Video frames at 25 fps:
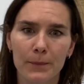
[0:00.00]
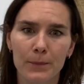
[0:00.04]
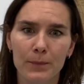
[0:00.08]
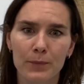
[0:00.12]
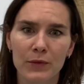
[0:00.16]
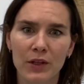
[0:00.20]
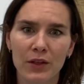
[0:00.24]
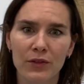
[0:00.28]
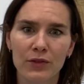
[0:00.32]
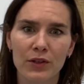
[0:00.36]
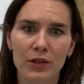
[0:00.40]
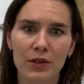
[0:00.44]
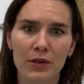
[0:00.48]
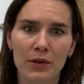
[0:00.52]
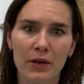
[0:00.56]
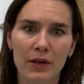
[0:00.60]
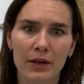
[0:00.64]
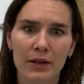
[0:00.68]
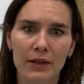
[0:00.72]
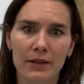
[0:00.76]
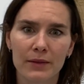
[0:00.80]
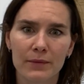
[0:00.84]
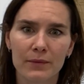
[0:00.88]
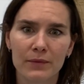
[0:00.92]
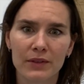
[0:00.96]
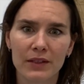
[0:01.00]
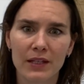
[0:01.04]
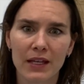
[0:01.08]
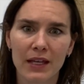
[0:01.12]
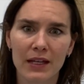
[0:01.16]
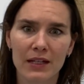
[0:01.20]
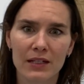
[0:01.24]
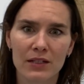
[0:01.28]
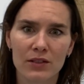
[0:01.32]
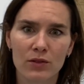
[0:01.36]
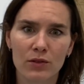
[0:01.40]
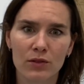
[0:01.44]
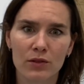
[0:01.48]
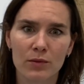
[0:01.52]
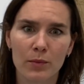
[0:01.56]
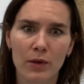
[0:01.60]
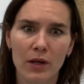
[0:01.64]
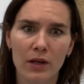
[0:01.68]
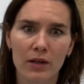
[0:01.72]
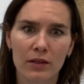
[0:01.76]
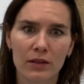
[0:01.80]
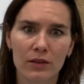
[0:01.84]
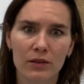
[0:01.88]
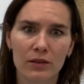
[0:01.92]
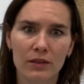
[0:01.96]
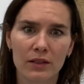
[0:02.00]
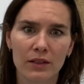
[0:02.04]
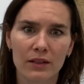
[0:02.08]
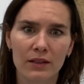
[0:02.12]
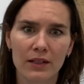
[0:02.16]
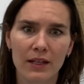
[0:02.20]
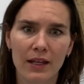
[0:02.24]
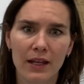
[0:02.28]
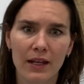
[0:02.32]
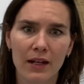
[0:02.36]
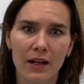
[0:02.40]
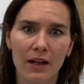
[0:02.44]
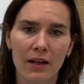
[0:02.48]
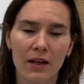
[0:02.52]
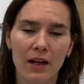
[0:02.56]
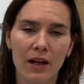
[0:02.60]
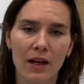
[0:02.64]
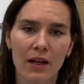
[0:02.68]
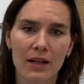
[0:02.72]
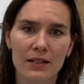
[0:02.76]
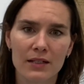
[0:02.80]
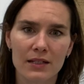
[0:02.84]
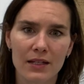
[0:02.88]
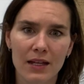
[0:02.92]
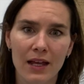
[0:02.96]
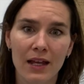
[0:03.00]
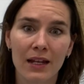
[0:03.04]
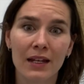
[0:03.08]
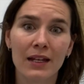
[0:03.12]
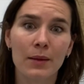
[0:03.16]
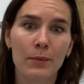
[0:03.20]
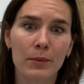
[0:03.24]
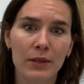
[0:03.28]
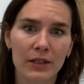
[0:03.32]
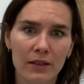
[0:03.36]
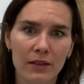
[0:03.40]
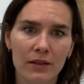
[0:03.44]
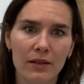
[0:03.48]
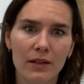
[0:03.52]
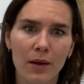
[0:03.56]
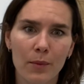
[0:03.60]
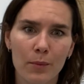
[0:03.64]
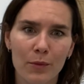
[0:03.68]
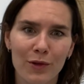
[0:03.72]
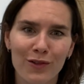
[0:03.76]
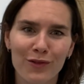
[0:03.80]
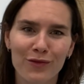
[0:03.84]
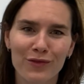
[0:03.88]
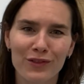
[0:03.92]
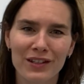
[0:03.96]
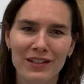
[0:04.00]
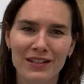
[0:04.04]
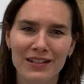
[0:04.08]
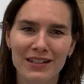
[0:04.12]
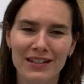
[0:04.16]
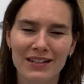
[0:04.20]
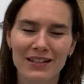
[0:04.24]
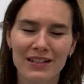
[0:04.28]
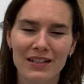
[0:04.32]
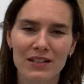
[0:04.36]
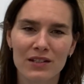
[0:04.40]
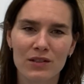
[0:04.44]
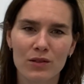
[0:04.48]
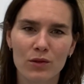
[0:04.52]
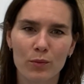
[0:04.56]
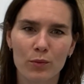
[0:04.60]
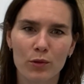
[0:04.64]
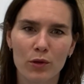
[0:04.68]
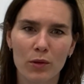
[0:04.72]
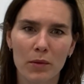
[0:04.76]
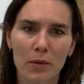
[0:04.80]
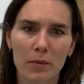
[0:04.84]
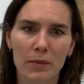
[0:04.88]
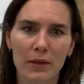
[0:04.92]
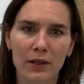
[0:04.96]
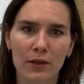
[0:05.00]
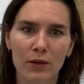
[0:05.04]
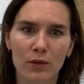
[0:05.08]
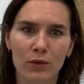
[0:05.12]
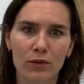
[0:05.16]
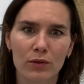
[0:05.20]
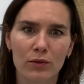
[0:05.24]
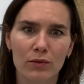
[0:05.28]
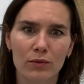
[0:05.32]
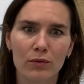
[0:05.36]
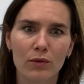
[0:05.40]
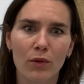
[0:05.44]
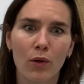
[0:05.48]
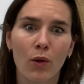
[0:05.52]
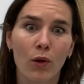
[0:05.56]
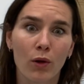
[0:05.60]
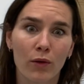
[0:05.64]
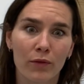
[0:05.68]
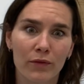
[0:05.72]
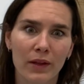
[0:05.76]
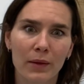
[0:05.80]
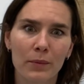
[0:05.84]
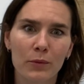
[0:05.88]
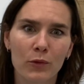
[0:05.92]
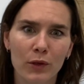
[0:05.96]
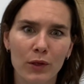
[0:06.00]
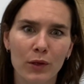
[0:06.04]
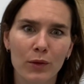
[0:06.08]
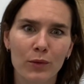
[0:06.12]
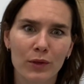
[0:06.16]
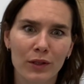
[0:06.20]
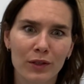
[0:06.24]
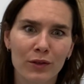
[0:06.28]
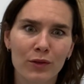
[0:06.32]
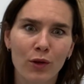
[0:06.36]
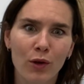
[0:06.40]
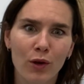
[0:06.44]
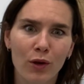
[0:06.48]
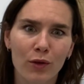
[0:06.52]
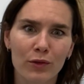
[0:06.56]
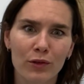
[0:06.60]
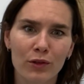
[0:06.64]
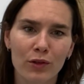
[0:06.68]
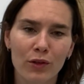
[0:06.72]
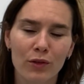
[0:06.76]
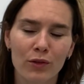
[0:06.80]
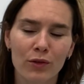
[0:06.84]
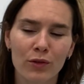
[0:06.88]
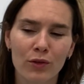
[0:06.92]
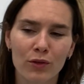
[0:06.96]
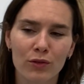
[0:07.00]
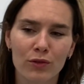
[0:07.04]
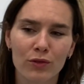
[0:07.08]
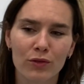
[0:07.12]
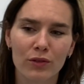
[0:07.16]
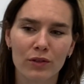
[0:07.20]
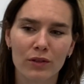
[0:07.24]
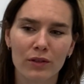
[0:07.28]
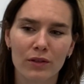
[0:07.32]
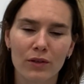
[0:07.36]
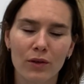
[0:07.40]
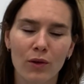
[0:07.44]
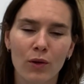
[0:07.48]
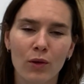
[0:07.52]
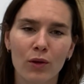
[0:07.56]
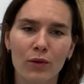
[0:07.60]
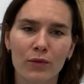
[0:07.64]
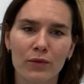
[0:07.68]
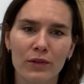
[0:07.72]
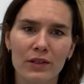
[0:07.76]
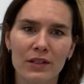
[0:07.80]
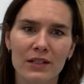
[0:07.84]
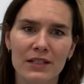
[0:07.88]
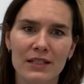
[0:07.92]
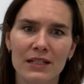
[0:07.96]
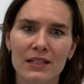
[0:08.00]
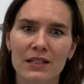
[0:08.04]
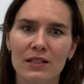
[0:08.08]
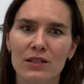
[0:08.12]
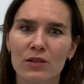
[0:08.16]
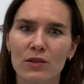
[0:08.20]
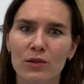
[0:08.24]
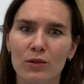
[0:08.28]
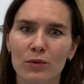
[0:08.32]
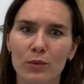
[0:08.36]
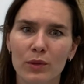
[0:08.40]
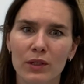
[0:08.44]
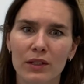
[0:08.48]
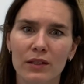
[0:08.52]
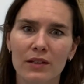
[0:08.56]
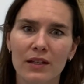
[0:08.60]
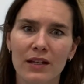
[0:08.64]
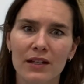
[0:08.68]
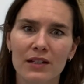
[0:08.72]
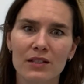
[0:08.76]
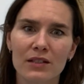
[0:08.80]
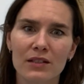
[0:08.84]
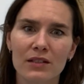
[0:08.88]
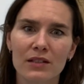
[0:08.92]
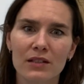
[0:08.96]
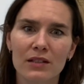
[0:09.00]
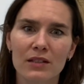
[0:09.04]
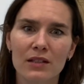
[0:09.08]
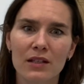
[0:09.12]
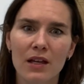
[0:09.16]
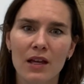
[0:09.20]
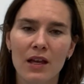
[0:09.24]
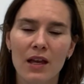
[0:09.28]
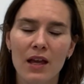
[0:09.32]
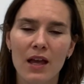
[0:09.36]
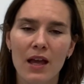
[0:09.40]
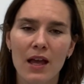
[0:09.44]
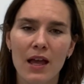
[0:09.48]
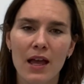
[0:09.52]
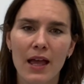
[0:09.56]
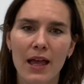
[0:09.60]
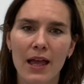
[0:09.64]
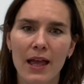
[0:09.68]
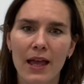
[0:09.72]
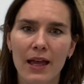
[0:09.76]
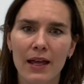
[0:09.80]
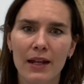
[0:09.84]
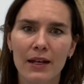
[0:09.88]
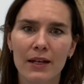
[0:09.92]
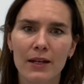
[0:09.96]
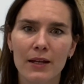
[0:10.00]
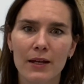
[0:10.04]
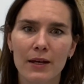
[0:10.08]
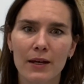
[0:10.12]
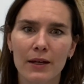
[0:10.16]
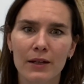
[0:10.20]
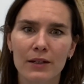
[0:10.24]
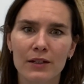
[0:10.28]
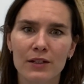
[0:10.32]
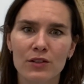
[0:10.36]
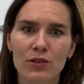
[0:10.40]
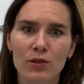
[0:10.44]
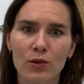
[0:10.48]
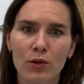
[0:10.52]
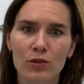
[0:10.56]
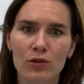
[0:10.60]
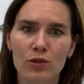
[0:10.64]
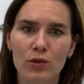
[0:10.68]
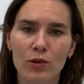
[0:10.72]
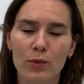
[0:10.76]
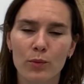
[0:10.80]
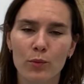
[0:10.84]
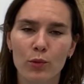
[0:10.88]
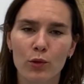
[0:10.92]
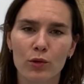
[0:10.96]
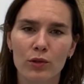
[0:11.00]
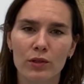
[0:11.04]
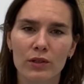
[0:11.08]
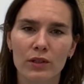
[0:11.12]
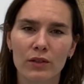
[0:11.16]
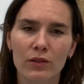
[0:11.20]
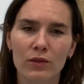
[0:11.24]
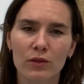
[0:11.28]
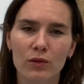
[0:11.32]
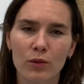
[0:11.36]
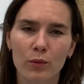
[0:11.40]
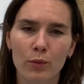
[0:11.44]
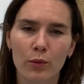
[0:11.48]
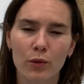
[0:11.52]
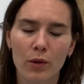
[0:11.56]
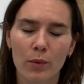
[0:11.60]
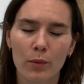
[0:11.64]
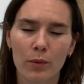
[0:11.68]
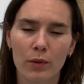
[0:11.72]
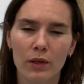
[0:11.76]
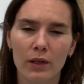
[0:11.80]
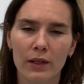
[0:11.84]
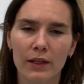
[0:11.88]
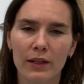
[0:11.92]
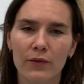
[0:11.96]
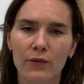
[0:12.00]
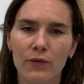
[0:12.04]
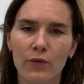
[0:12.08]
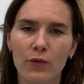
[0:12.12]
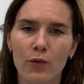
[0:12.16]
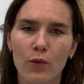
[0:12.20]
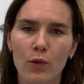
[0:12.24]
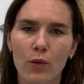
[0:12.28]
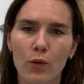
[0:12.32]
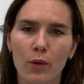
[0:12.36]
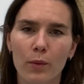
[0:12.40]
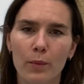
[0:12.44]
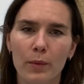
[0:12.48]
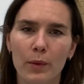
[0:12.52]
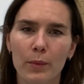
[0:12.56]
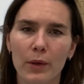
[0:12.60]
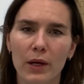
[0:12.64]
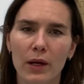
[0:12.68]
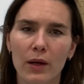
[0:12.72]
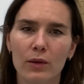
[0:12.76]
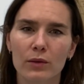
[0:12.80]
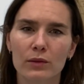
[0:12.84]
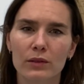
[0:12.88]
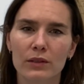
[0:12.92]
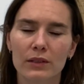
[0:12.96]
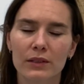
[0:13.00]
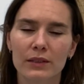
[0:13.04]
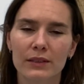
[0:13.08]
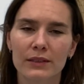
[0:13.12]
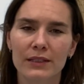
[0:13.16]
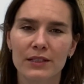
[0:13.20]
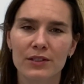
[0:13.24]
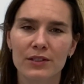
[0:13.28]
that there are tests on the market that can analyze a limited number of diseases, so probably not all of them. We know that not all of the diseases could be tested. And it's also important to properly inform about the